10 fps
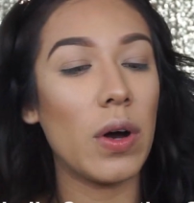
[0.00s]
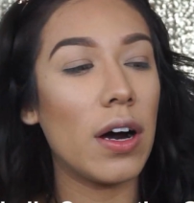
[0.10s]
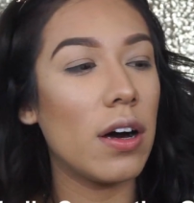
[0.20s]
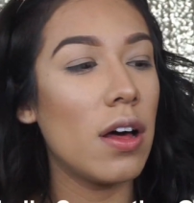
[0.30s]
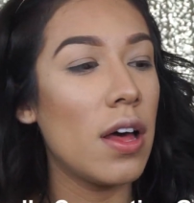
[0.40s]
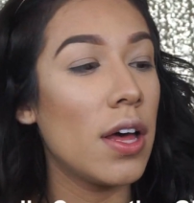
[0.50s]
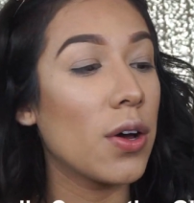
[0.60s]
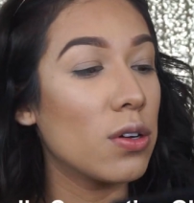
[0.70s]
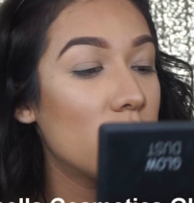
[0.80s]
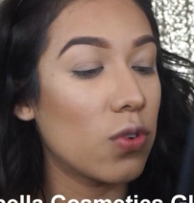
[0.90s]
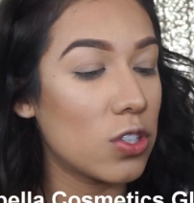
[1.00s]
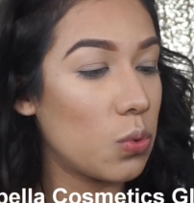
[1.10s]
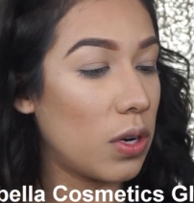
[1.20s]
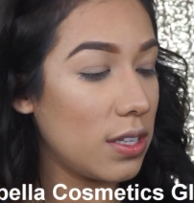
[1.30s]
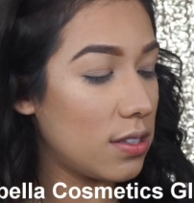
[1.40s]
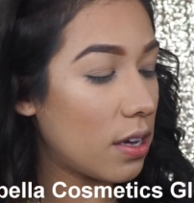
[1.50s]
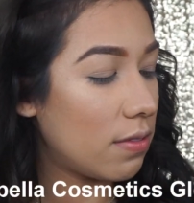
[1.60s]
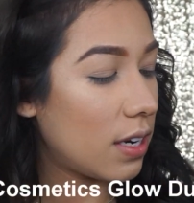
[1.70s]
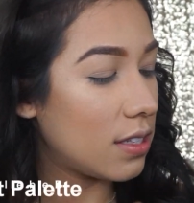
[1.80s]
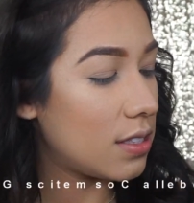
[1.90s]
well. Goes for
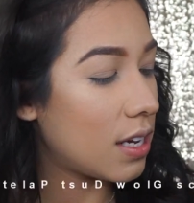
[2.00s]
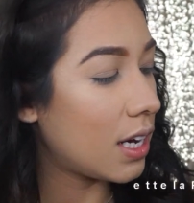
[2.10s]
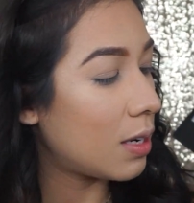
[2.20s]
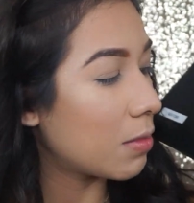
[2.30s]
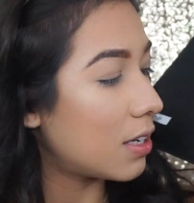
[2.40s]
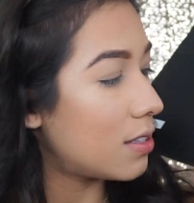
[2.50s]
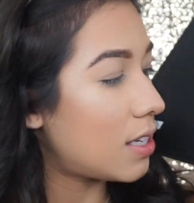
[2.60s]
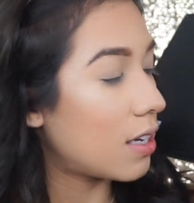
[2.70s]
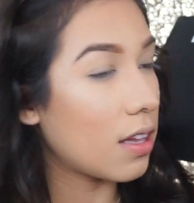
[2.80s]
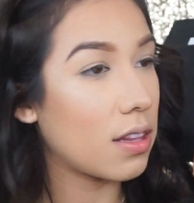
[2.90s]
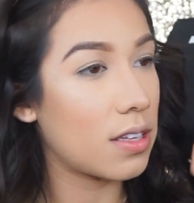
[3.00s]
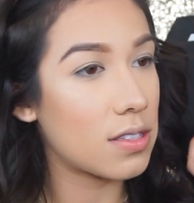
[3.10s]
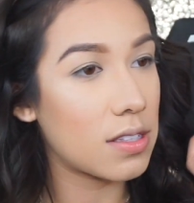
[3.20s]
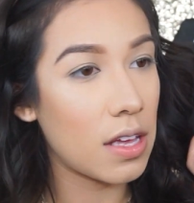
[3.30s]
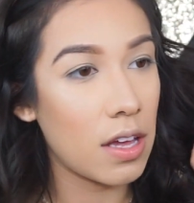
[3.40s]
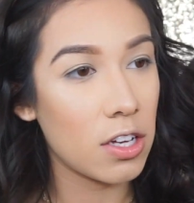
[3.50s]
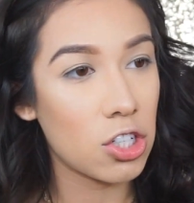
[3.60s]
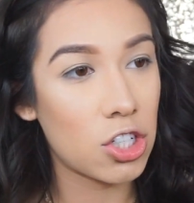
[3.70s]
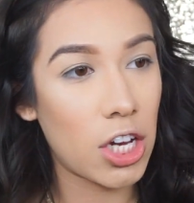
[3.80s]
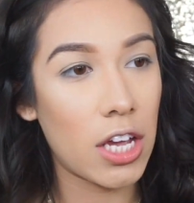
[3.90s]
$27.99. I'm going to take this
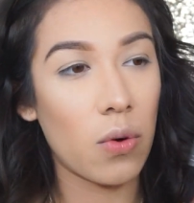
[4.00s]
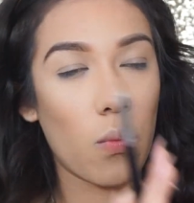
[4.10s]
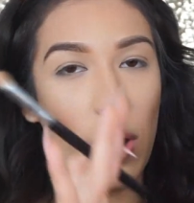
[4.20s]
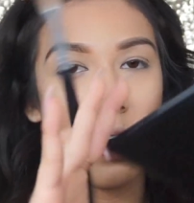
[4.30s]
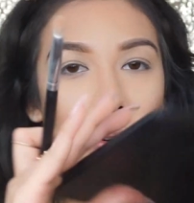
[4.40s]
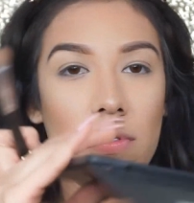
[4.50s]
shade right